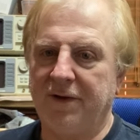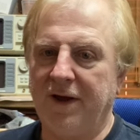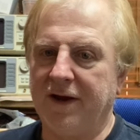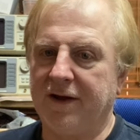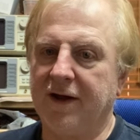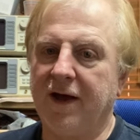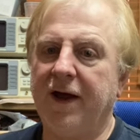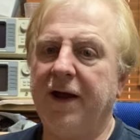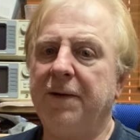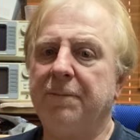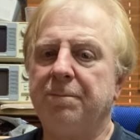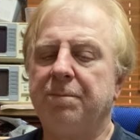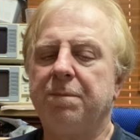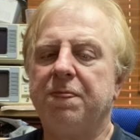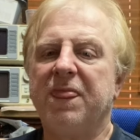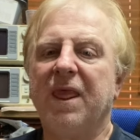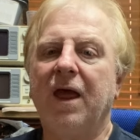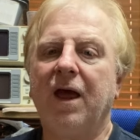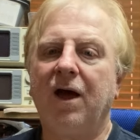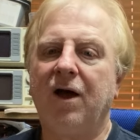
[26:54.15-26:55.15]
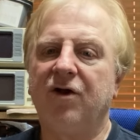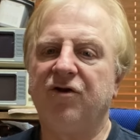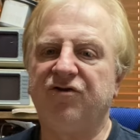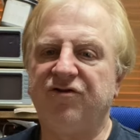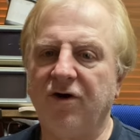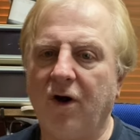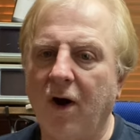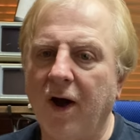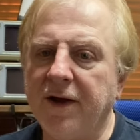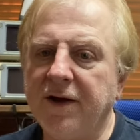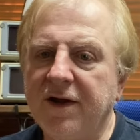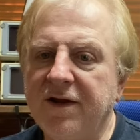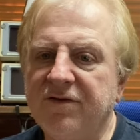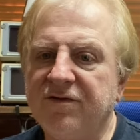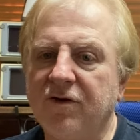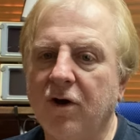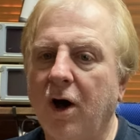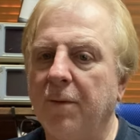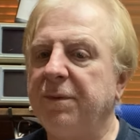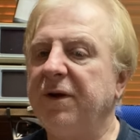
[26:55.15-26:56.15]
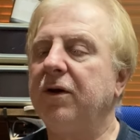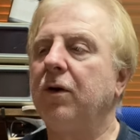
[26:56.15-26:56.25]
Okay, Chinese copy